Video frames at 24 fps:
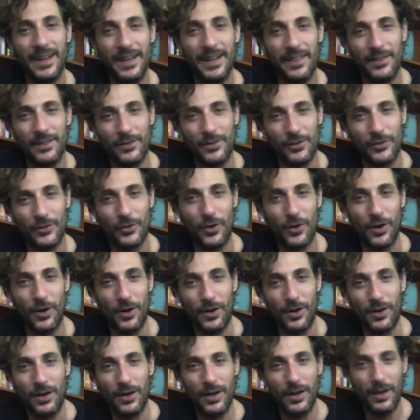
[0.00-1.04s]
there's a
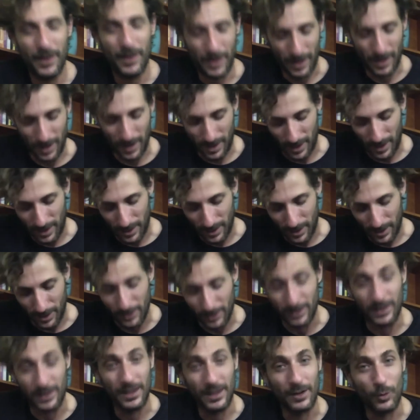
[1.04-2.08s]
song
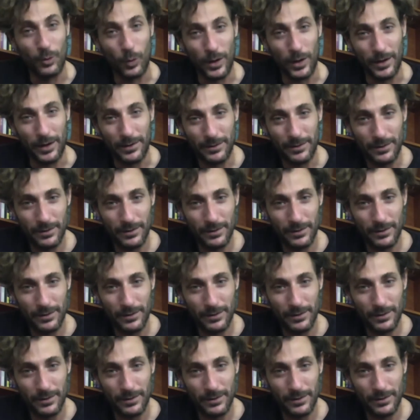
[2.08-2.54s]
called Little Wing.